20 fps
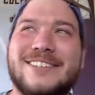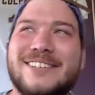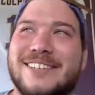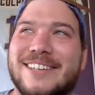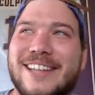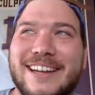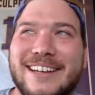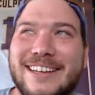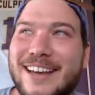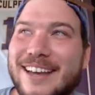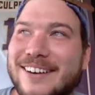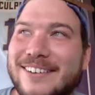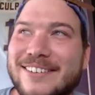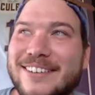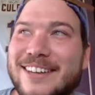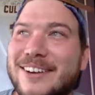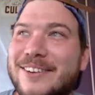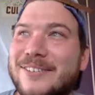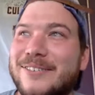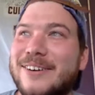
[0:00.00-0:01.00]
You're like, I don't
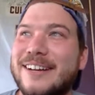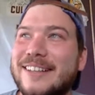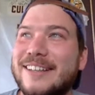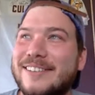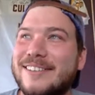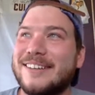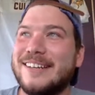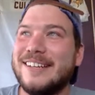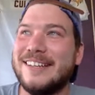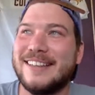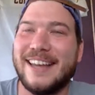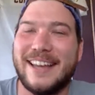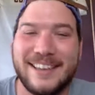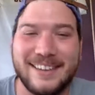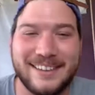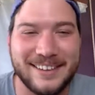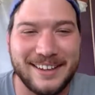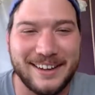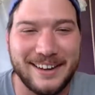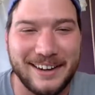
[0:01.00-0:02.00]
care what it's gonna
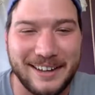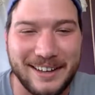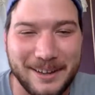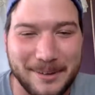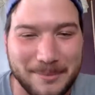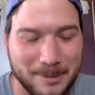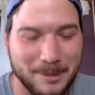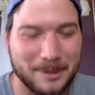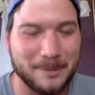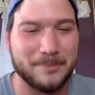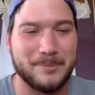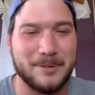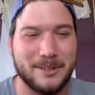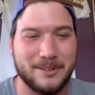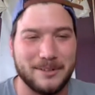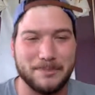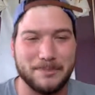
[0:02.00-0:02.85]
taste like, but hey, it's